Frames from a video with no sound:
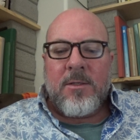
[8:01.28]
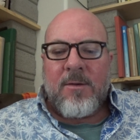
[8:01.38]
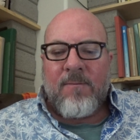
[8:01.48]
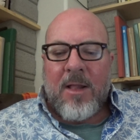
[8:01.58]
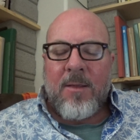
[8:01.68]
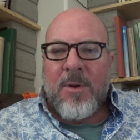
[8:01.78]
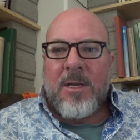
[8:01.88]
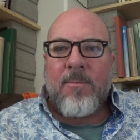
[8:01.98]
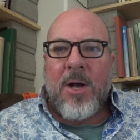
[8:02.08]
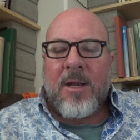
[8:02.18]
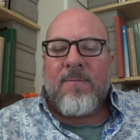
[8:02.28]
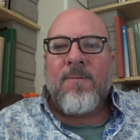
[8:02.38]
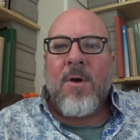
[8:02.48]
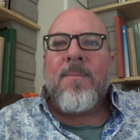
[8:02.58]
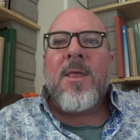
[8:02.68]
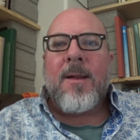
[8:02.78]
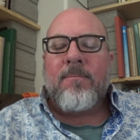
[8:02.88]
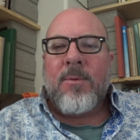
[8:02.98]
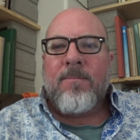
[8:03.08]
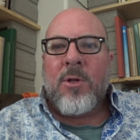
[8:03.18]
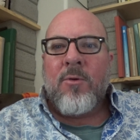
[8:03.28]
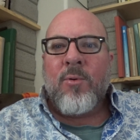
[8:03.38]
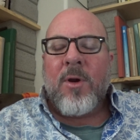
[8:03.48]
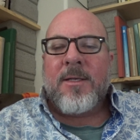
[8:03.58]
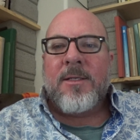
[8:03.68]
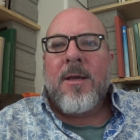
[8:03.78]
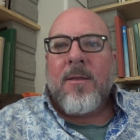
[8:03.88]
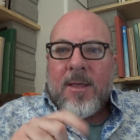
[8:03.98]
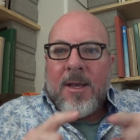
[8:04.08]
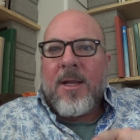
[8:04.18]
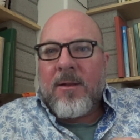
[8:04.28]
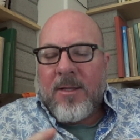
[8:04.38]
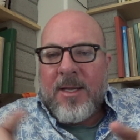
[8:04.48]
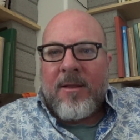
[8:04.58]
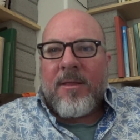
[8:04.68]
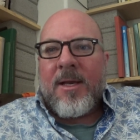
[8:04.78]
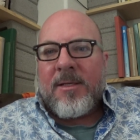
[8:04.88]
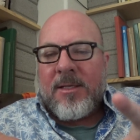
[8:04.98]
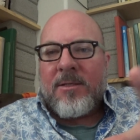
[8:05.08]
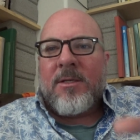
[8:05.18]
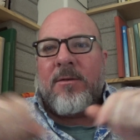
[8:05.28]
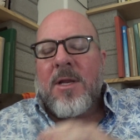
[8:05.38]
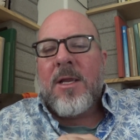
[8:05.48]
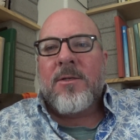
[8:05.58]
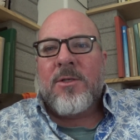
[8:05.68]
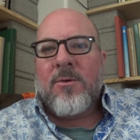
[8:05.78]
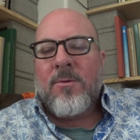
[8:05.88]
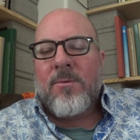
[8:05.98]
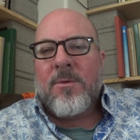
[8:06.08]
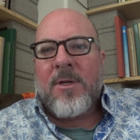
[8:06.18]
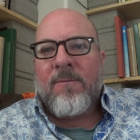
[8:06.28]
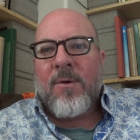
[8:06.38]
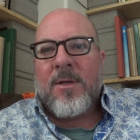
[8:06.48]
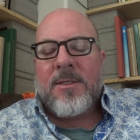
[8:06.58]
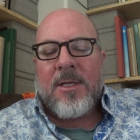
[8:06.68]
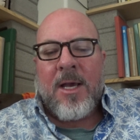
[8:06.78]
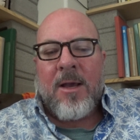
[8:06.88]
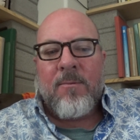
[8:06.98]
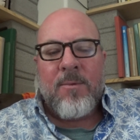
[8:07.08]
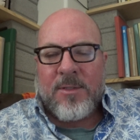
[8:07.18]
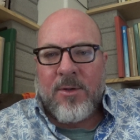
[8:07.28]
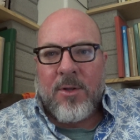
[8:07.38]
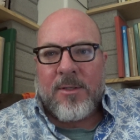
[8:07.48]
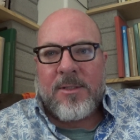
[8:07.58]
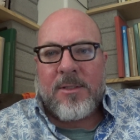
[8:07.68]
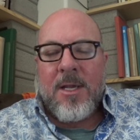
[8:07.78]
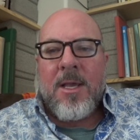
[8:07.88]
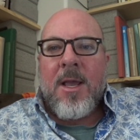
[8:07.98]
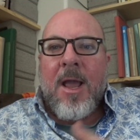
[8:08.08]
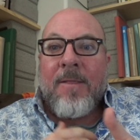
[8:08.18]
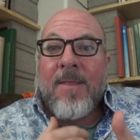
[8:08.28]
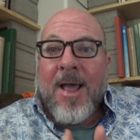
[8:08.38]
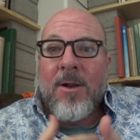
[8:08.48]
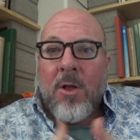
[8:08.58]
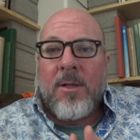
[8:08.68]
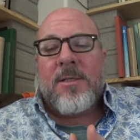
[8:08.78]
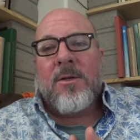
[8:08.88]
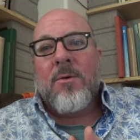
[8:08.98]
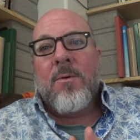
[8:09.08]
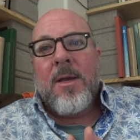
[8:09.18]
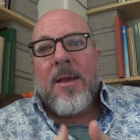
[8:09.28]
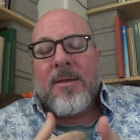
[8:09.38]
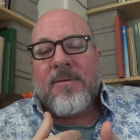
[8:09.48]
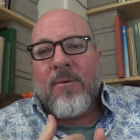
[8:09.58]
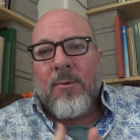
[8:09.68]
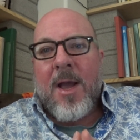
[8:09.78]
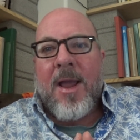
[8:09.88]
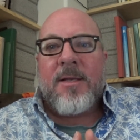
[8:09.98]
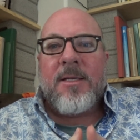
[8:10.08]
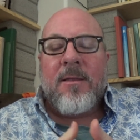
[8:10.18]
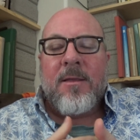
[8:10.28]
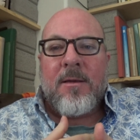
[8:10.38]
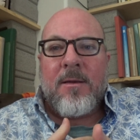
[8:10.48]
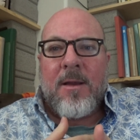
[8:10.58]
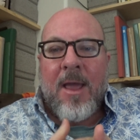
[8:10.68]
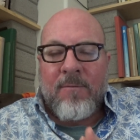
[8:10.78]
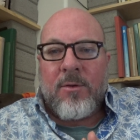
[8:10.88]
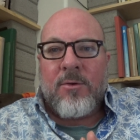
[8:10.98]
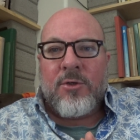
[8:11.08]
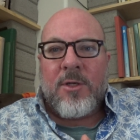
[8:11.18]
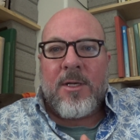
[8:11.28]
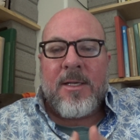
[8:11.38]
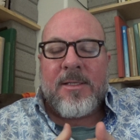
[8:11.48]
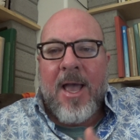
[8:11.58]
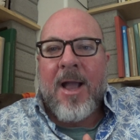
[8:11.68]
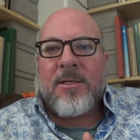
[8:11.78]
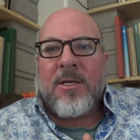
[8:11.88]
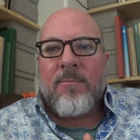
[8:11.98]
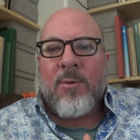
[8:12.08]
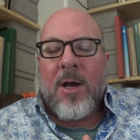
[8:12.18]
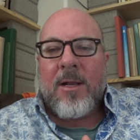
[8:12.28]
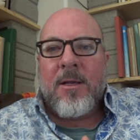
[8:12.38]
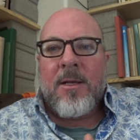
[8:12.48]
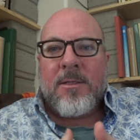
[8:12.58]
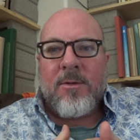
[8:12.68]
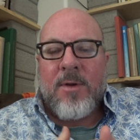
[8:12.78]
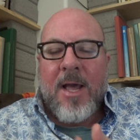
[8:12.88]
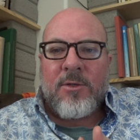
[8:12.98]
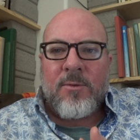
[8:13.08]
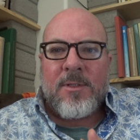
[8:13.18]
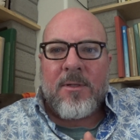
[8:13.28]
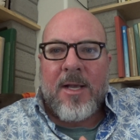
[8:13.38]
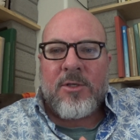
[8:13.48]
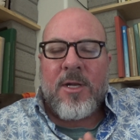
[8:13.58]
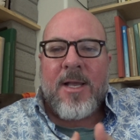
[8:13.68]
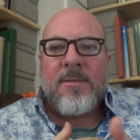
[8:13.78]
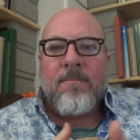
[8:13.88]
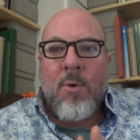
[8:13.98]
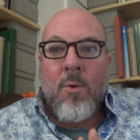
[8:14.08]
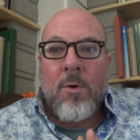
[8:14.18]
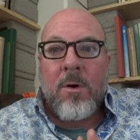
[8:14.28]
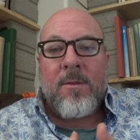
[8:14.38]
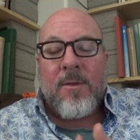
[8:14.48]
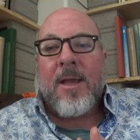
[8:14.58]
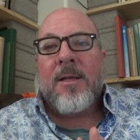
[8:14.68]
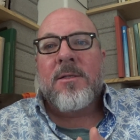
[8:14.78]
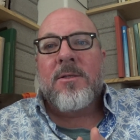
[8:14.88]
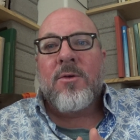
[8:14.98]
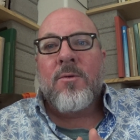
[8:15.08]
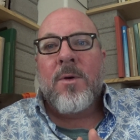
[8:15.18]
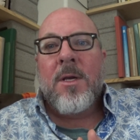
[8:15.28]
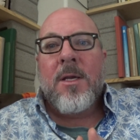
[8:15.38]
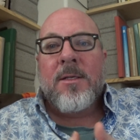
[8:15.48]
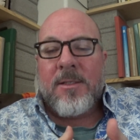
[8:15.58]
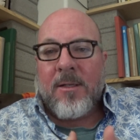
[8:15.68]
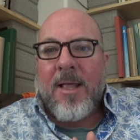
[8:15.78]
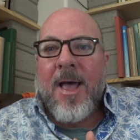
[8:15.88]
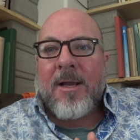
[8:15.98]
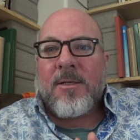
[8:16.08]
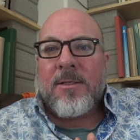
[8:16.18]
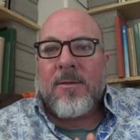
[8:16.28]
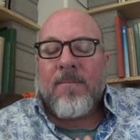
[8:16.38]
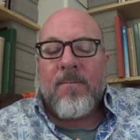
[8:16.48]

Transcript: developing a body from that b- blueprint that can lead things into, into different uh, results. And that also is variety that evolution is acting upon. So natural selection has more things to select.